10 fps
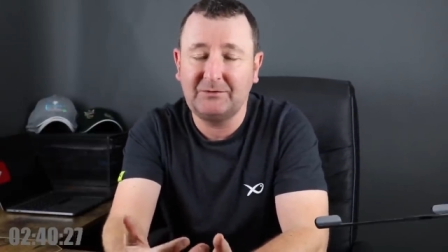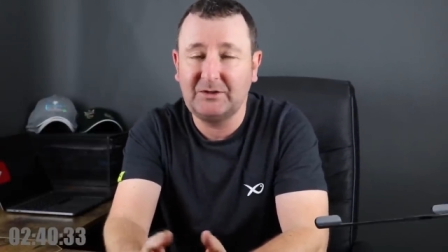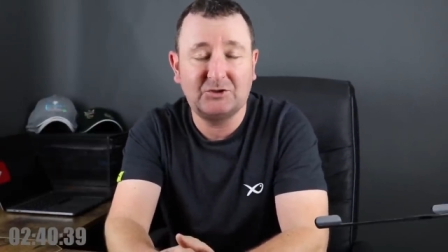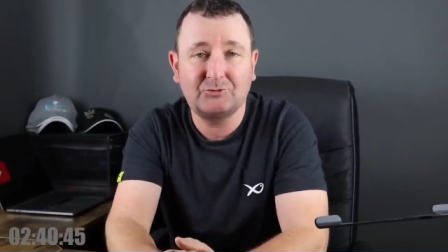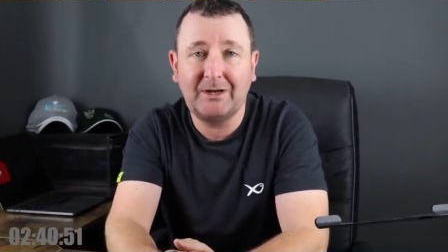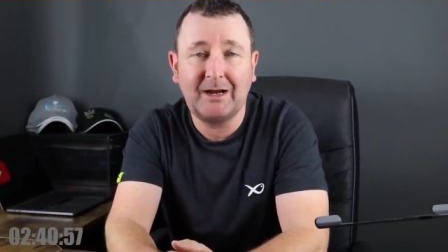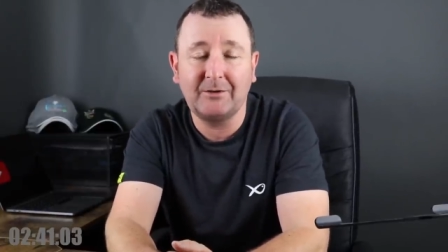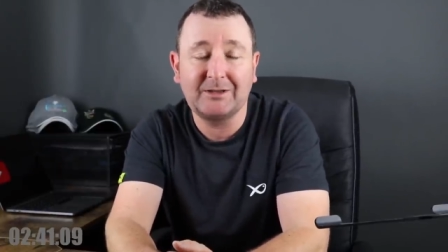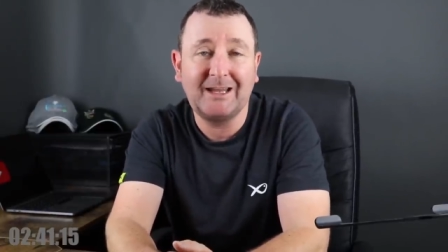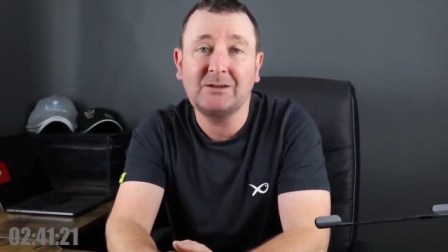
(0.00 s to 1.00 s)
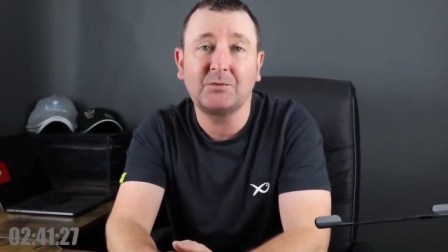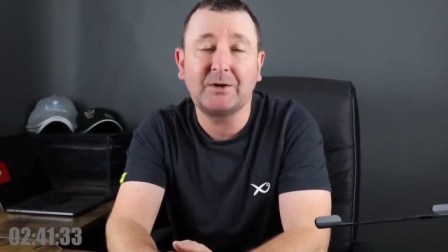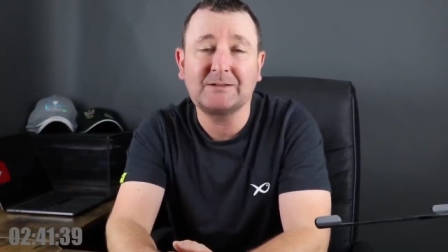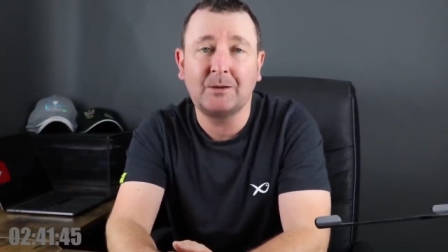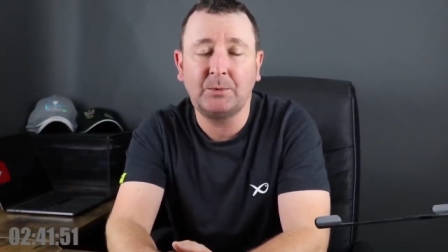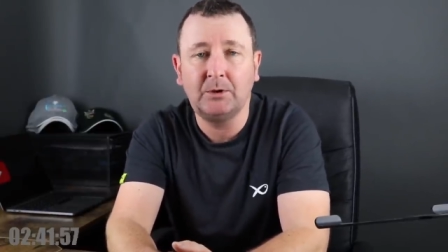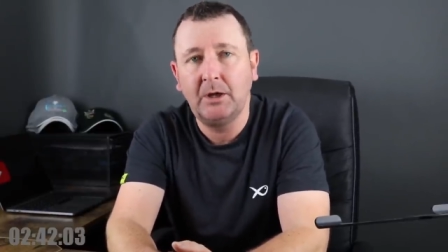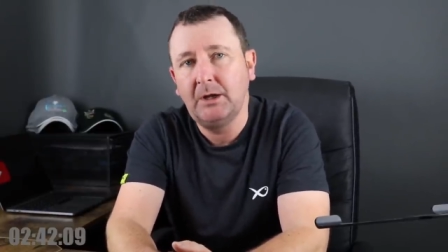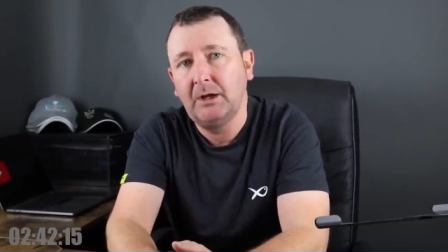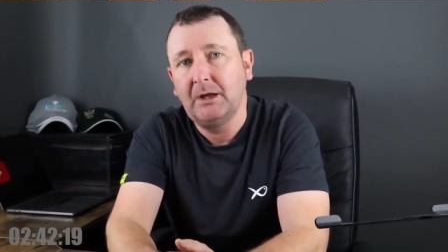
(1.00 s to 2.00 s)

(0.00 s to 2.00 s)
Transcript: if it's straight out of the kettle, for example,